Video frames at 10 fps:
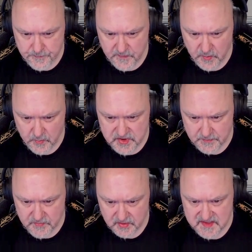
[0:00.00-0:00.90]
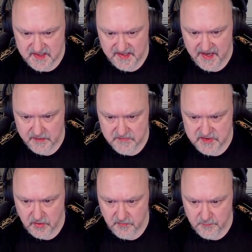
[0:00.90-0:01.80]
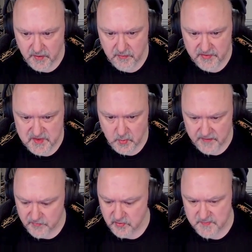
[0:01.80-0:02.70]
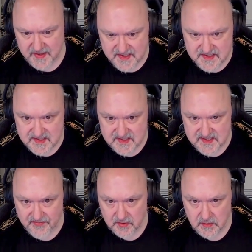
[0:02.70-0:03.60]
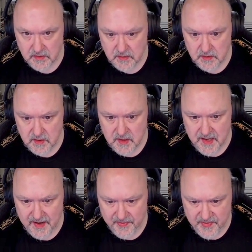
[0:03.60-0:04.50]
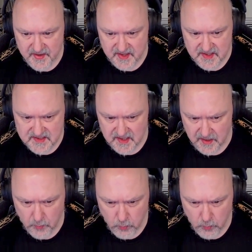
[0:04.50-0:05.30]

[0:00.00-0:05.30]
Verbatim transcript: Which I'm not seeing how to resolve. Oh, this one, of course, made this a 7. And these are